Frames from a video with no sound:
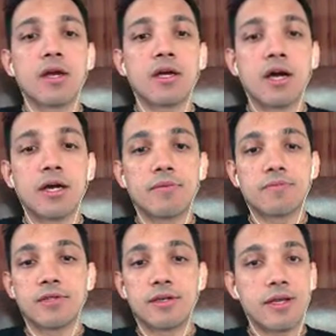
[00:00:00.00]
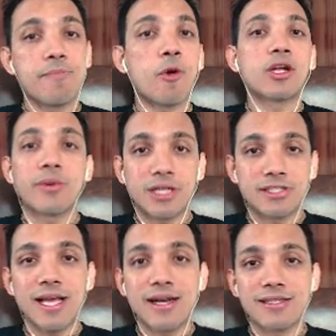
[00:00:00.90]
The important thing which I
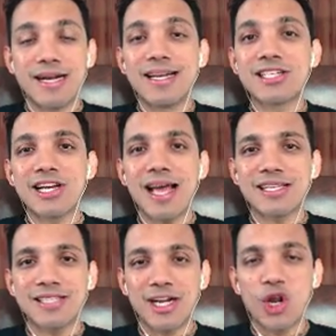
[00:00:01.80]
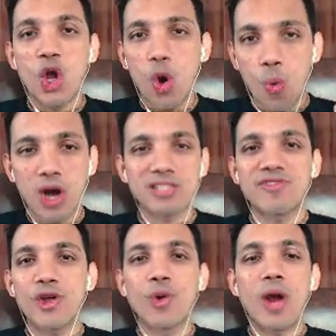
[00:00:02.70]
said is a digital asset works for
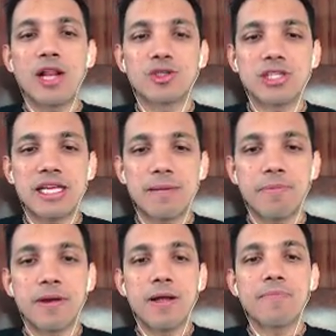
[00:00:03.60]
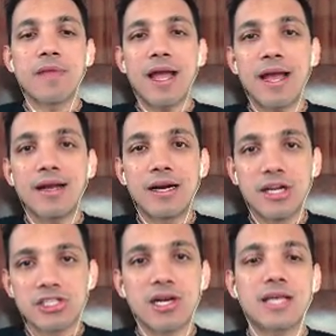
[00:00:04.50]
you while you sleep, and a
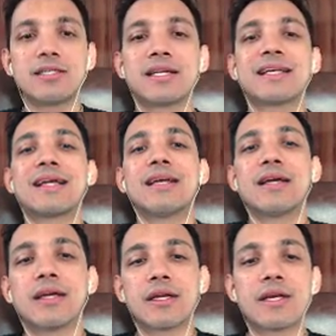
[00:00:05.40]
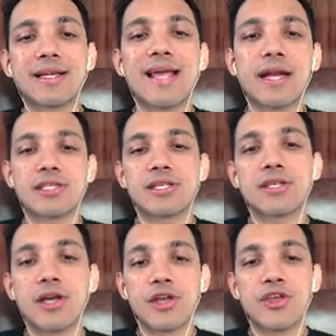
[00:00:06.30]
digital asset creates
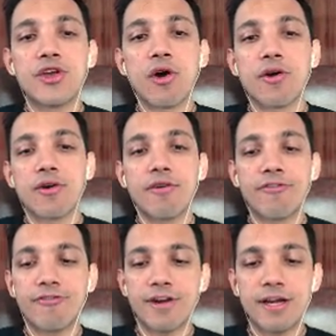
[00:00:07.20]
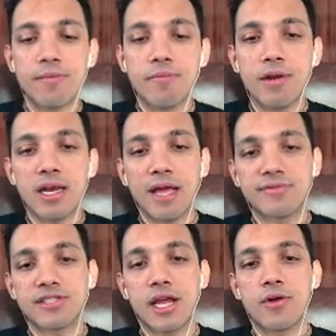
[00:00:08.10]
your freedom
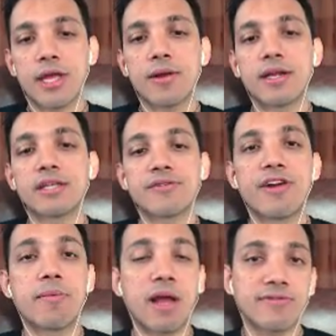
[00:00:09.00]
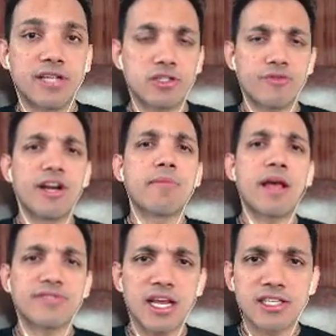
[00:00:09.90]
lifestyle. Okay, it creates the freedom lifestyle. So freedom
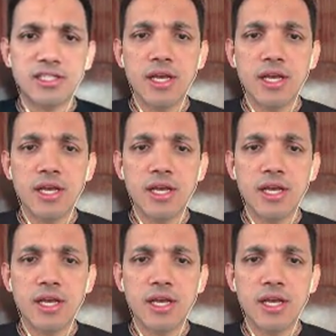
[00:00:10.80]
lifestyle is